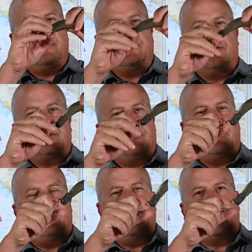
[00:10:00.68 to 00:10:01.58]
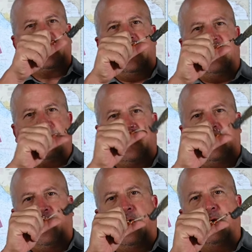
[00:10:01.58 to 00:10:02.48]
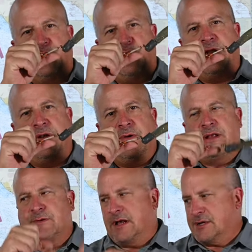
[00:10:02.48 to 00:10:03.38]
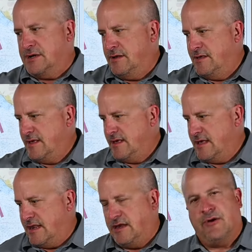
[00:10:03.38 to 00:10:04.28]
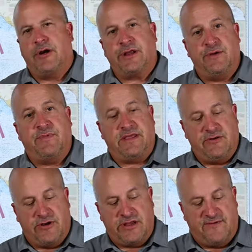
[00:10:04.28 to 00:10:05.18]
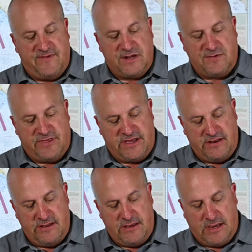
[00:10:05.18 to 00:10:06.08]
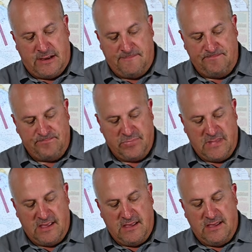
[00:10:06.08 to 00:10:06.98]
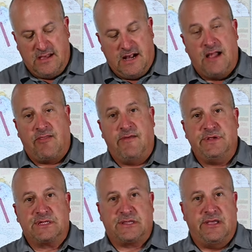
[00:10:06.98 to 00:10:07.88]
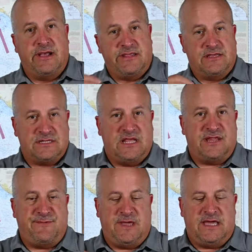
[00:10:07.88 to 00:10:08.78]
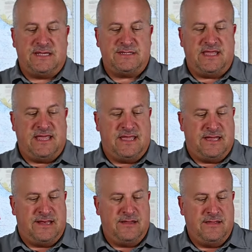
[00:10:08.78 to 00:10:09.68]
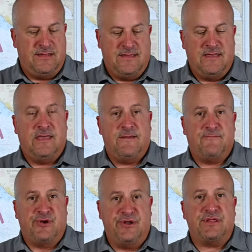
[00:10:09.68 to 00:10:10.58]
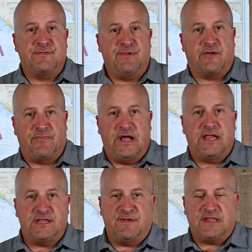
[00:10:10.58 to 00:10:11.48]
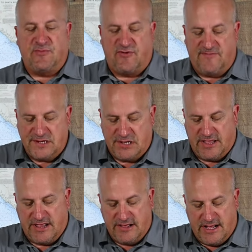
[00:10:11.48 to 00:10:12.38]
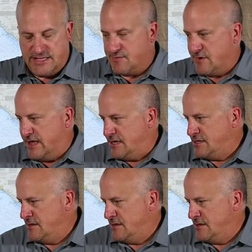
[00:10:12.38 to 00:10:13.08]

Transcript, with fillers: these hooks aren't fixed, now they're always pointing in the right direction. I knew you're hooking your hooking your fish with that. Um, I love this slug because it sinks fast and produces bigger bites, especially when we're fishing lingcods and red.